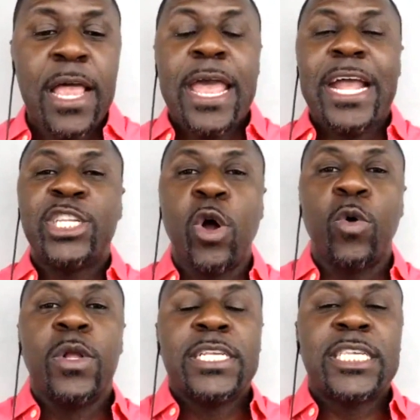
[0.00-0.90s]
And so
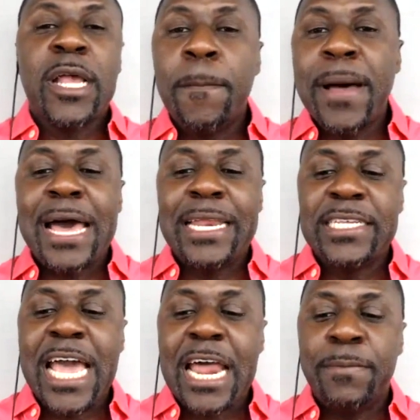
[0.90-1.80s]
somebody's
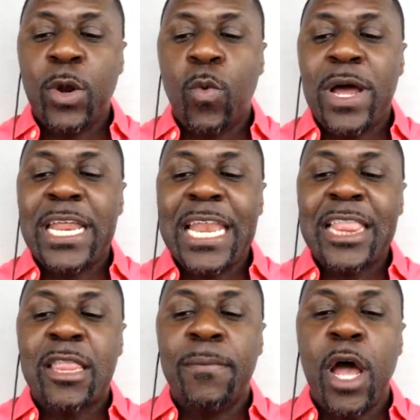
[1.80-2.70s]
got to be the one to let
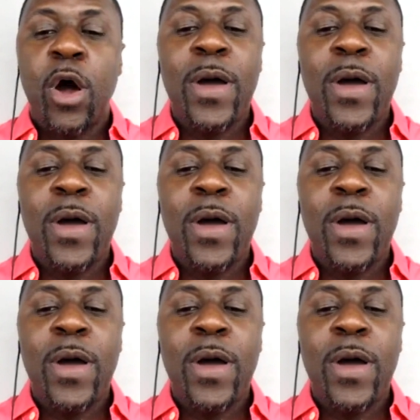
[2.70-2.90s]
them know,